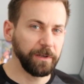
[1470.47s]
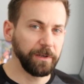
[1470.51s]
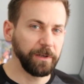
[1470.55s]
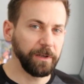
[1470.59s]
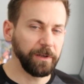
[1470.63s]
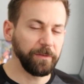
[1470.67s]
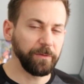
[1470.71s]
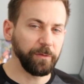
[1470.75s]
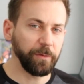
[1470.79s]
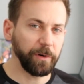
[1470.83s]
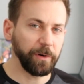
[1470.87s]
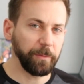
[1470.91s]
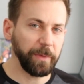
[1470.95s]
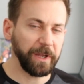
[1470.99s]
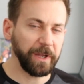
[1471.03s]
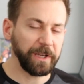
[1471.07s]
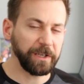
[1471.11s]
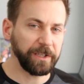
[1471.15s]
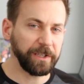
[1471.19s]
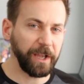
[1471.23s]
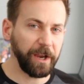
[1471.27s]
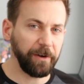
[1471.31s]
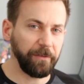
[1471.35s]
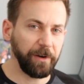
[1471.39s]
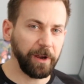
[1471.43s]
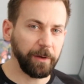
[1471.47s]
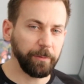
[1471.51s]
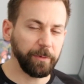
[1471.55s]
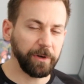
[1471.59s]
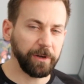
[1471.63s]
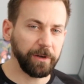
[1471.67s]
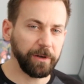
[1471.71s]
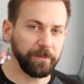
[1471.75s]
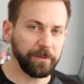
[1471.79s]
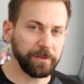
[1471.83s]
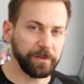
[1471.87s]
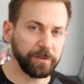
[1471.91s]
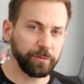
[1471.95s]
if you want to make a diorama
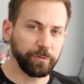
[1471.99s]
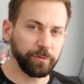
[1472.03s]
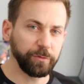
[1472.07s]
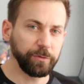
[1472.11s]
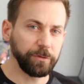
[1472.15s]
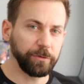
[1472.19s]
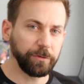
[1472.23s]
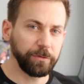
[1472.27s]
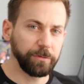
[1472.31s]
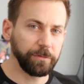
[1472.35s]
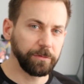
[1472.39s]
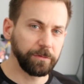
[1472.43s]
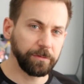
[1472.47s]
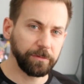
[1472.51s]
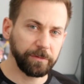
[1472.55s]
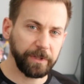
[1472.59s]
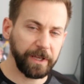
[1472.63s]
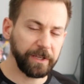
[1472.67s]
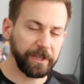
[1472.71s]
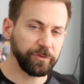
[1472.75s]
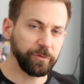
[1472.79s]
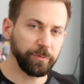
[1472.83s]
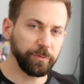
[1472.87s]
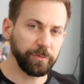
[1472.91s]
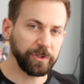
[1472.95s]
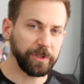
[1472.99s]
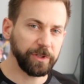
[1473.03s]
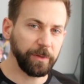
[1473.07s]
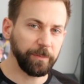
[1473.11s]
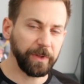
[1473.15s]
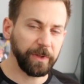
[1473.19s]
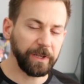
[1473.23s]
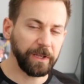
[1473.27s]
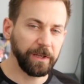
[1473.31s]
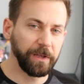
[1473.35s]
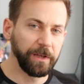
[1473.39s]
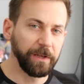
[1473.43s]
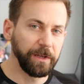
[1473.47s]
of a school classroom or
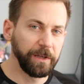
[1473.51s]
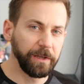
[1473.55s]
something.